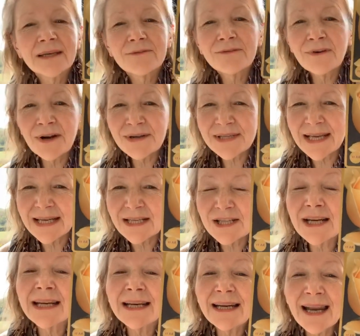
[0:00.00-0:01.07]
Rose
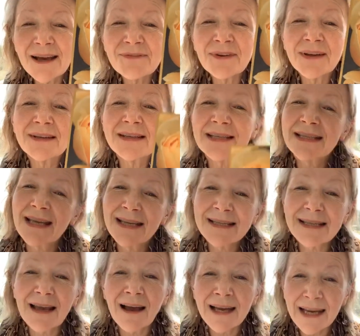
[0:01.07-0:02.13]
Angel 11
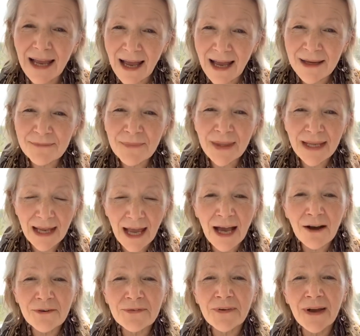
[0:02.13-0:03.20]
says, I am the
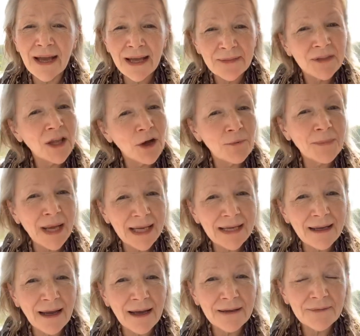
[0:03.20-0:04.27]
Alpha and the
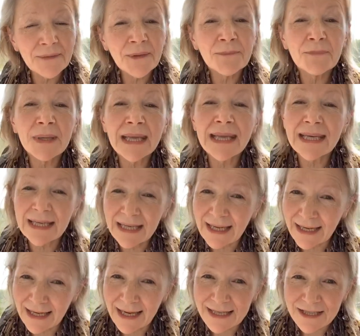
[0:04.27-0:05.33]
Omega, the beginning
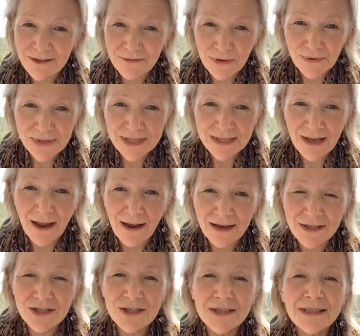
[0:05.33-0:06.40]
and end of your search,